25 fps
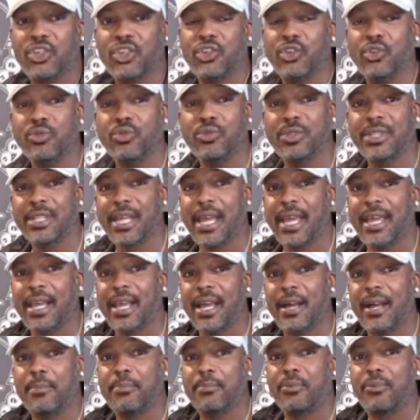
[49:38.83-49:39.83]
you take
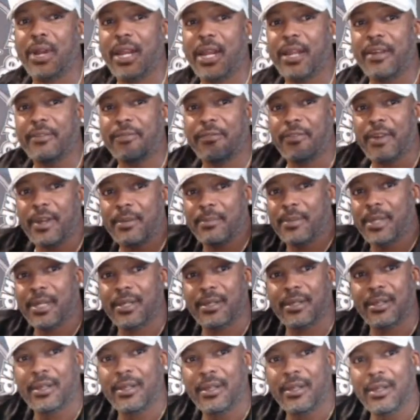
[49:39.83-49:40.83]
a break from it
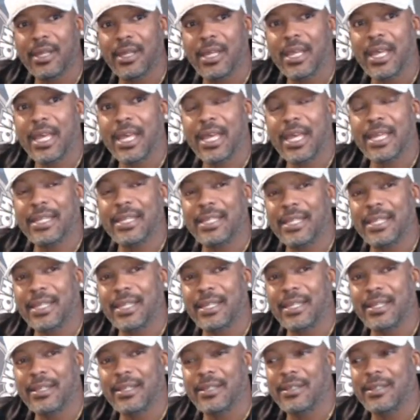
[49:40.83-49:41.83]
and
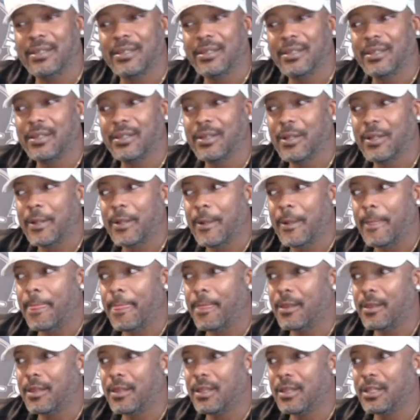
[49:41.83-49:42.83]
then
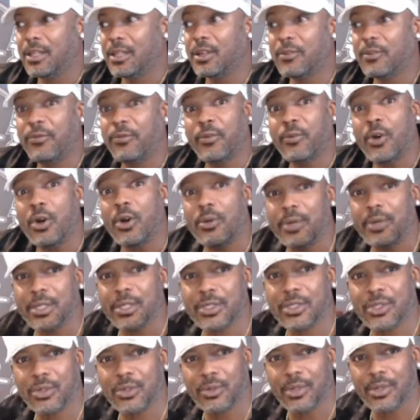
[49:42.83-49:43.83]
look forward
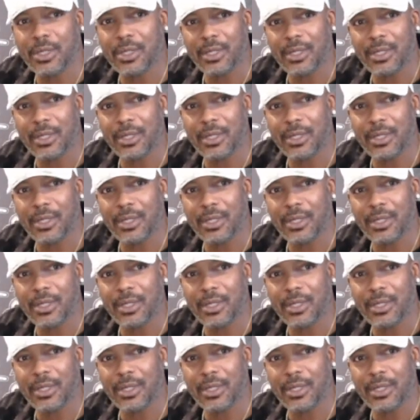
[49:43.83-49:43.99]
to it.